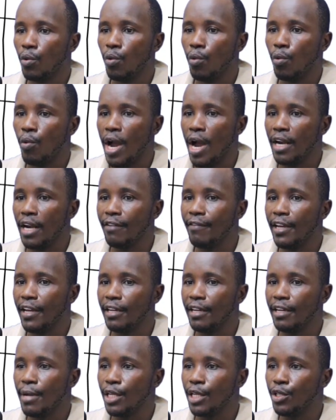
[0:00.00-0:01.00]
1
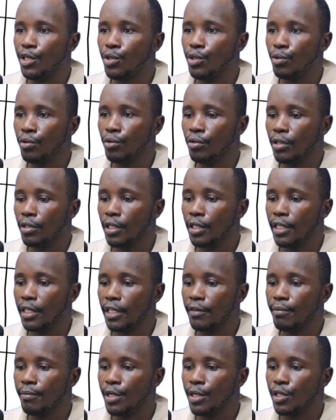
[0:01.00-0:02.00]
divided by 2,
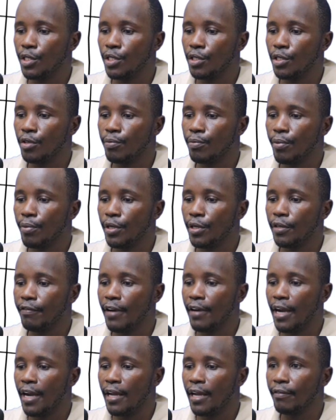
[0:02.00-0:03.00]
give me
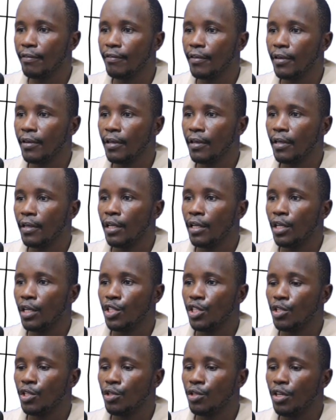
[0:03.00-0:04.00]
0.5.
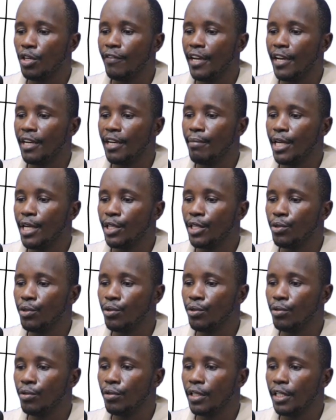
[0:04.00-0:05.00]
0 divided by
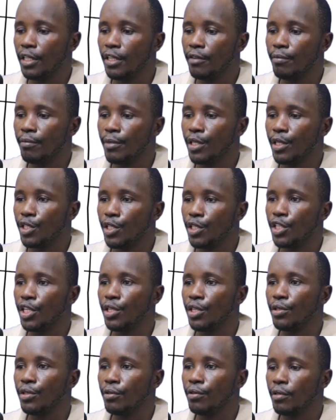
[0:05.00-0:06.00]
2, give me
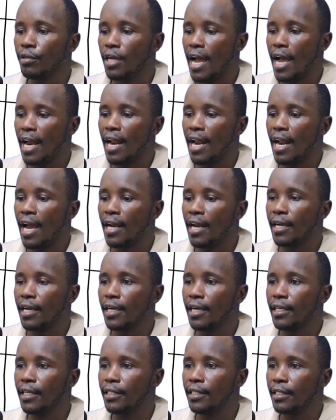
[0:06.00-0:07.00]
0. And
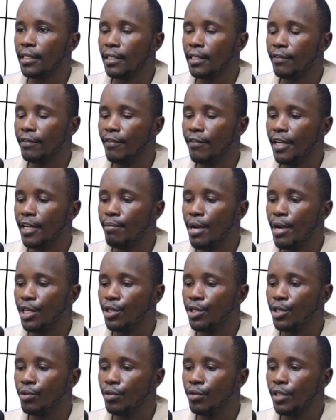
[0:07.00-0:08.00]
100 divided by
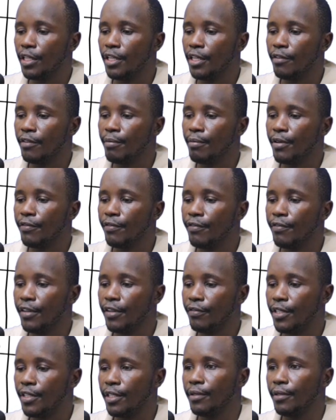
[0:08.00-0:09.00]
2, give me 50.